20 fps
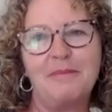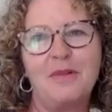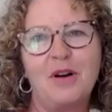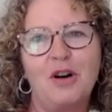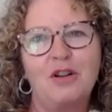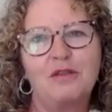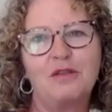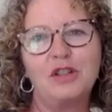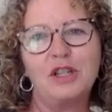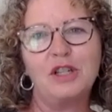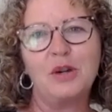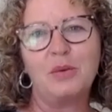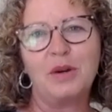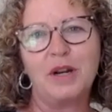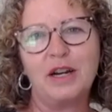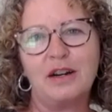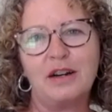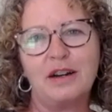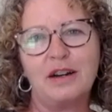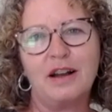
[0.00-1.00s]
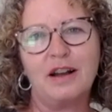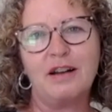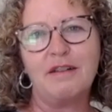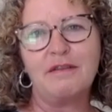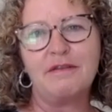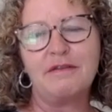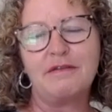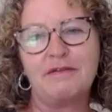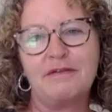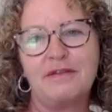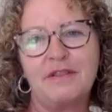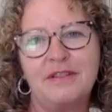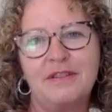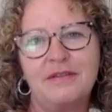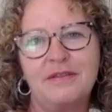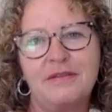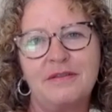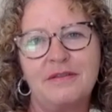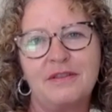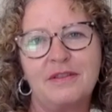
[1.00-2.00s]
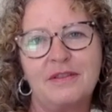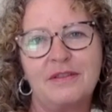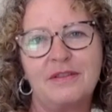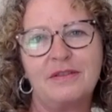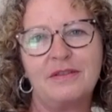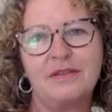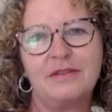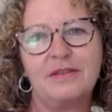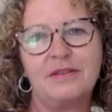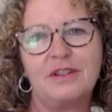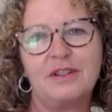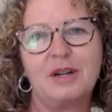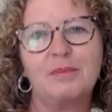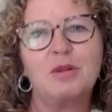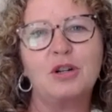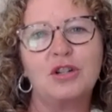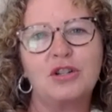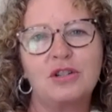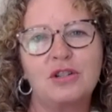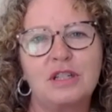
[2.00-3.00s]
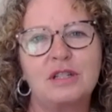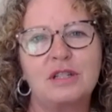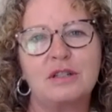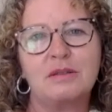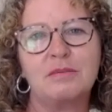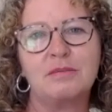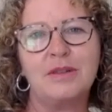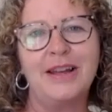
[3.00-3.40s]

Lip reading: overly aware of commercialism.